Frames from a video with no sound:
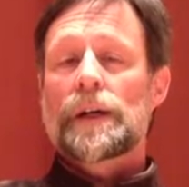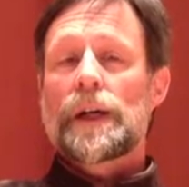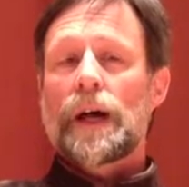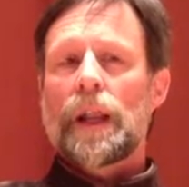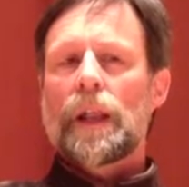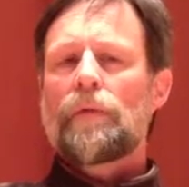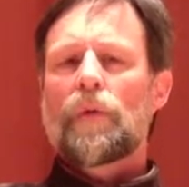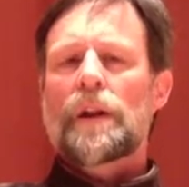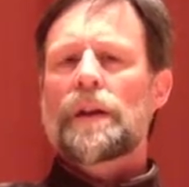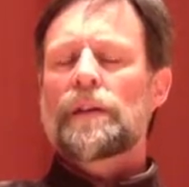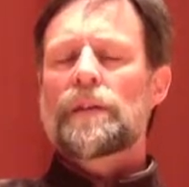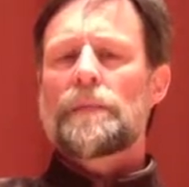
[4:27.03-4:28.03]
I love what it
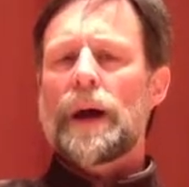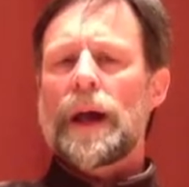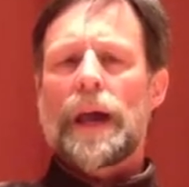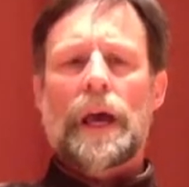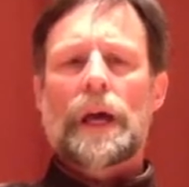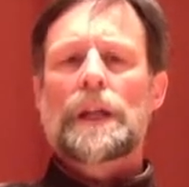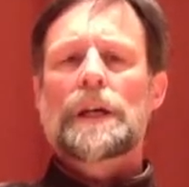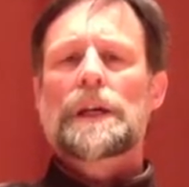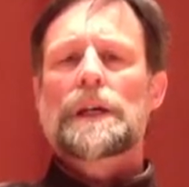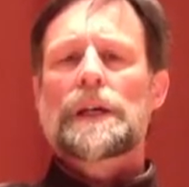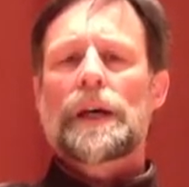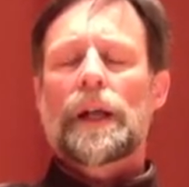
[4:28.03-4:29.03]
does to my head.
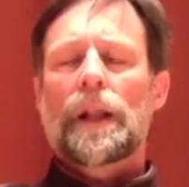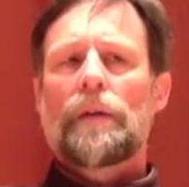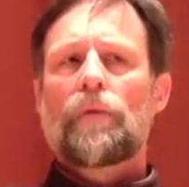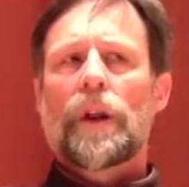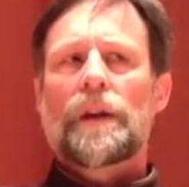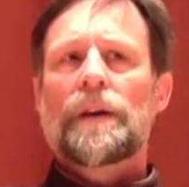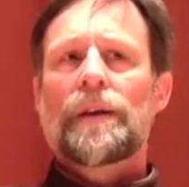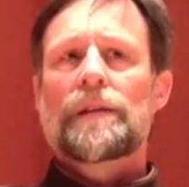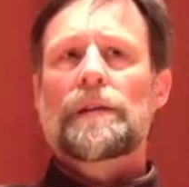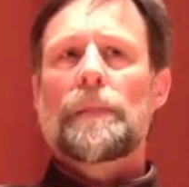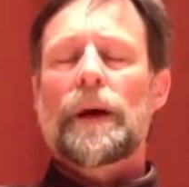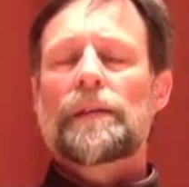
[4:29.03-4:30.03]
I love what it does
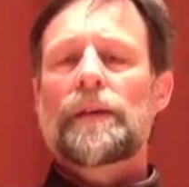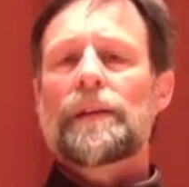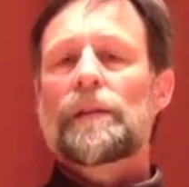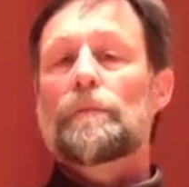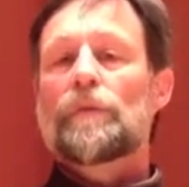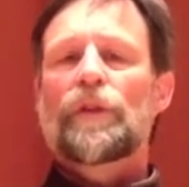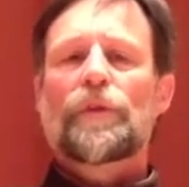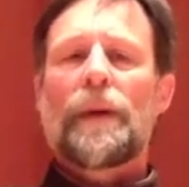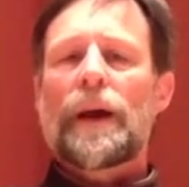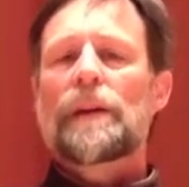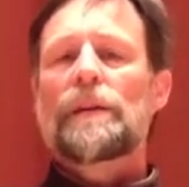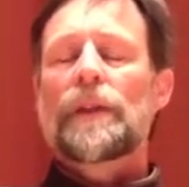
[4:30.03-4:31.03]
to my sense of
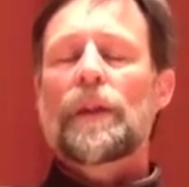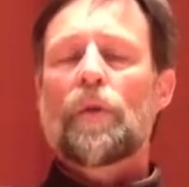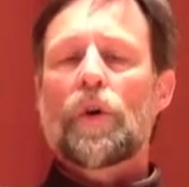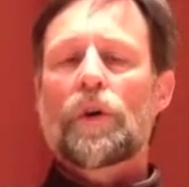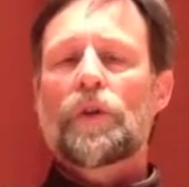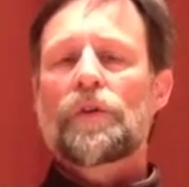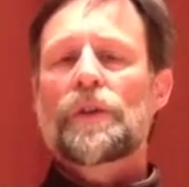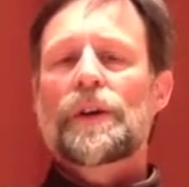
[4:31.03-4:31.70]
perspective in the world.